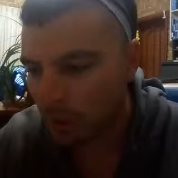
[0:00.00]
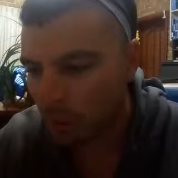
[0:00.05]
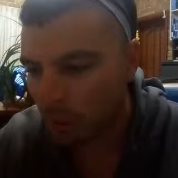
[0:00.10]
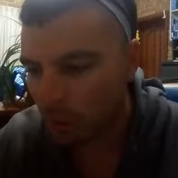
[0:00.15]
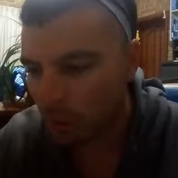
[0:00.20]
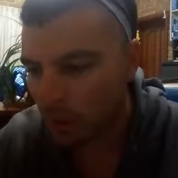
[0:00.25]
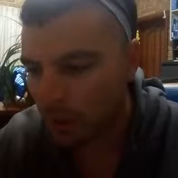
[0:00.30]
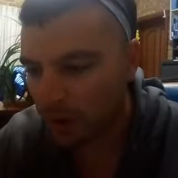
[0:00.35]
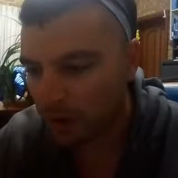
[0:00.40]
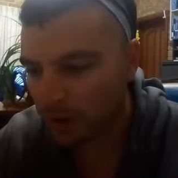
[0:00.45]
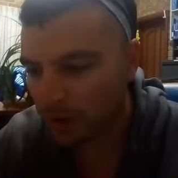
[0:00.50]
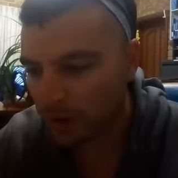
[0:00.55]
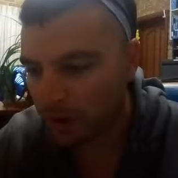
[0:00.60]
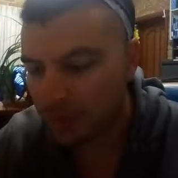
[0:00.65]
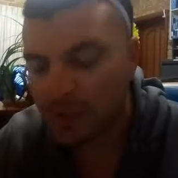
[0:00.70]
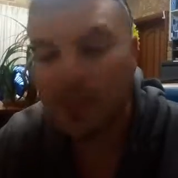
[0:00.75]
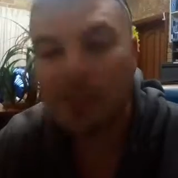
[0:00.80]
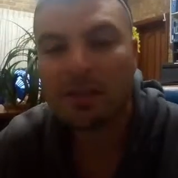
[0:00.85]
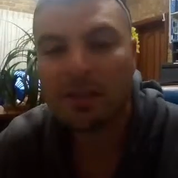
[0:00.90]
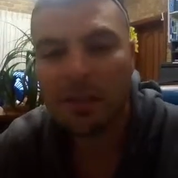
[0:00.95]
with
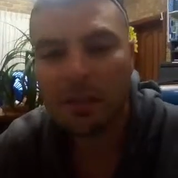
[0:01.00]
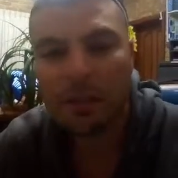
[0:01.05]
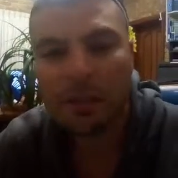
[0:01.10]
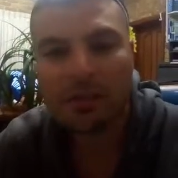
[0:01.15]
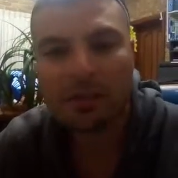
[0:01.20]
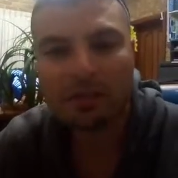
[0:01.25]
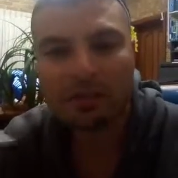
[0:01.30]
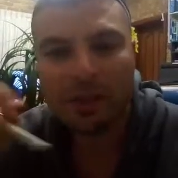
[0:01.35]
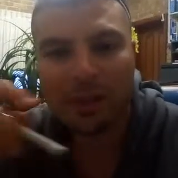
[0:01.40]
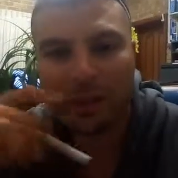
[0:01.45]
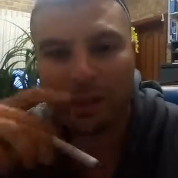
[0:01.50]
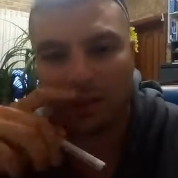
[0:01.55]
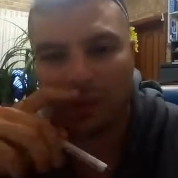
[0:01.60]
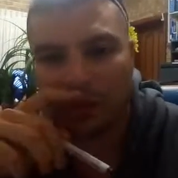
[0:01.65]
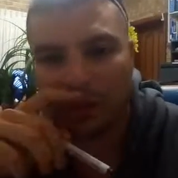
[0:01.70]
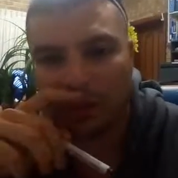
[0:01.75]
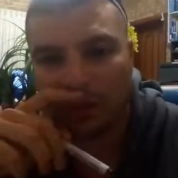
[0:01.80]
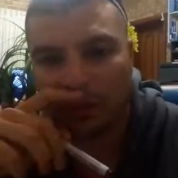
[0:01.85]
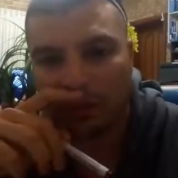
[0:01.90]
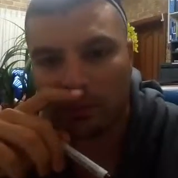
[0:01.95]
10 zeros in front of
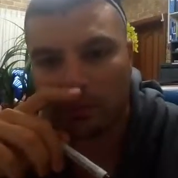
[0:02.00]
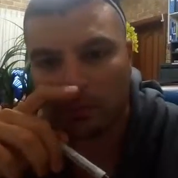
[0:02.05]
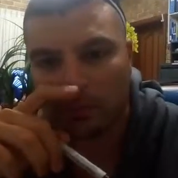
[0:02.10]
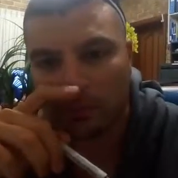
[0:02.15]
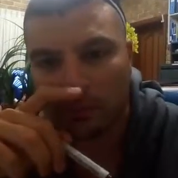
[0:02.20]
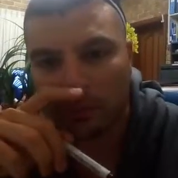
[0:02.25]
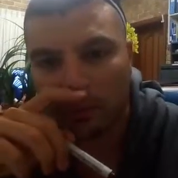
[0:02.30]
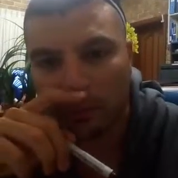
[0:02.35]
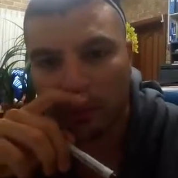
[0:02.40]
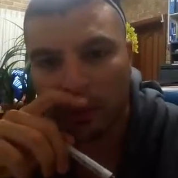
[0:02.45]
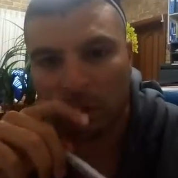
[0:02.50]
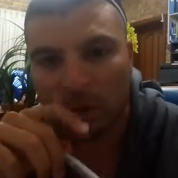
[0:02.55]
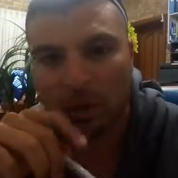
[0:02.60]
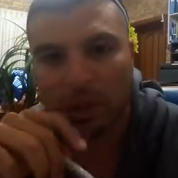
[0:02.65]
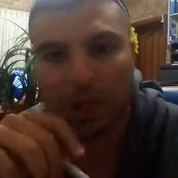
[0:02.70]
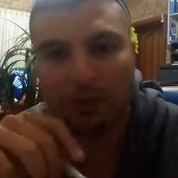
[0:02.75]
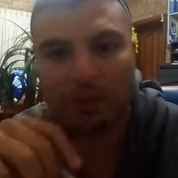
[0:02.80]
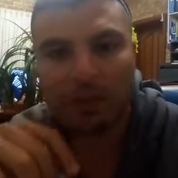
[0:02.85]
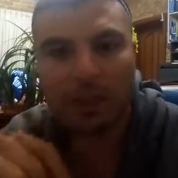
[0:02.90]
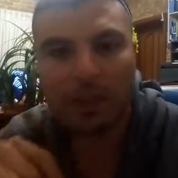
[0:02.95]
it.
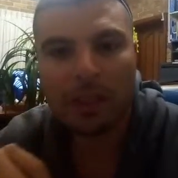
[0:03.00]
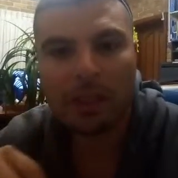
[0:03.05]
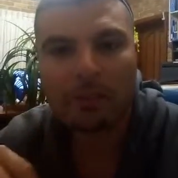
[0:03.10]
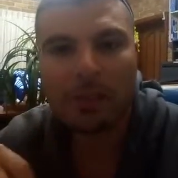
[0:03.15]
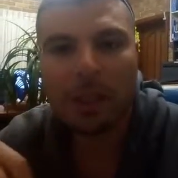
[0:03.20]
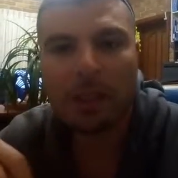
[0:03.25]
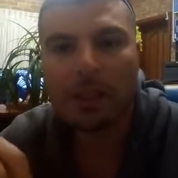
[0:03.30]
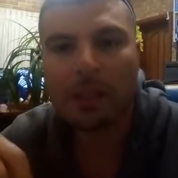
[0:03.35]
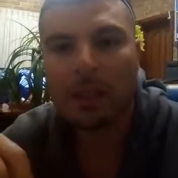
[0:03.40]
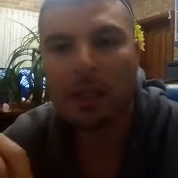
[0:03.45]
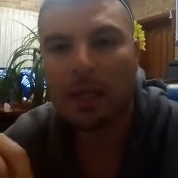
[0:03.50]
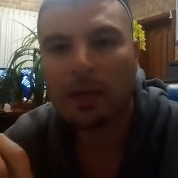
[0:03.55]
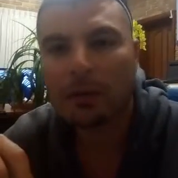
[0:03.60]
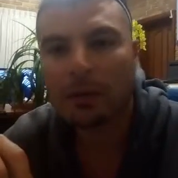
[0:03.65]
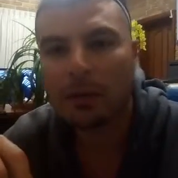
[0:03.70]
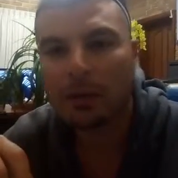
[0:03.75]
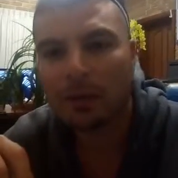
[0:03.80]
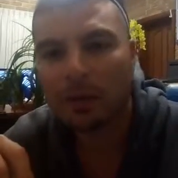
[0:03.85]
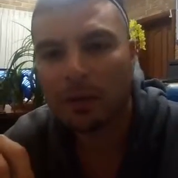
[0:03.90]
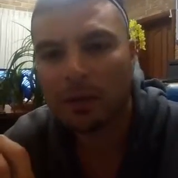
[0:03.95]
You have an eBay
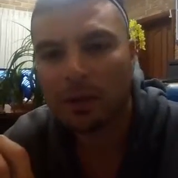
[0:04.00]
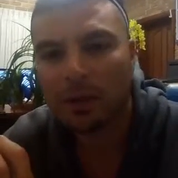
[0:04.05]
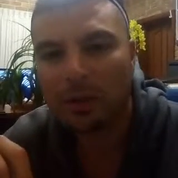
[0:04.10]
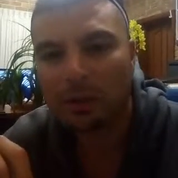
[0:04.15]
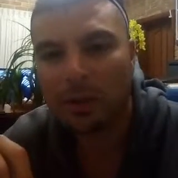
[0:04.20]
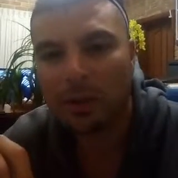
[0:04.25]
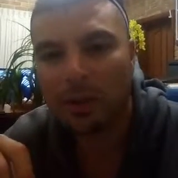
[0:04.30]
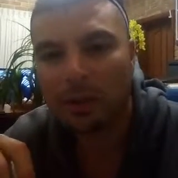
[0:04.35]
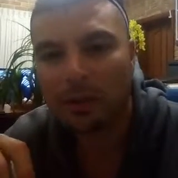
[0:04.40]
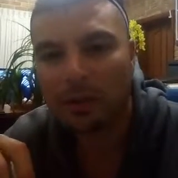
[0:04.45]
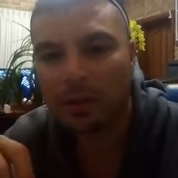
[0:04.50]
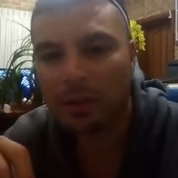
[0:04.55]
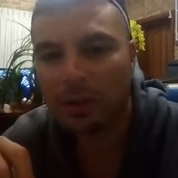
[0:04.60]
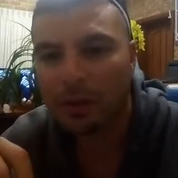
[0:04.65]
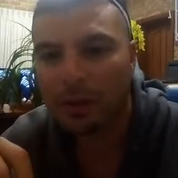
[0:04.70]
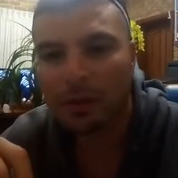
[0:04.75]
account in North Korea?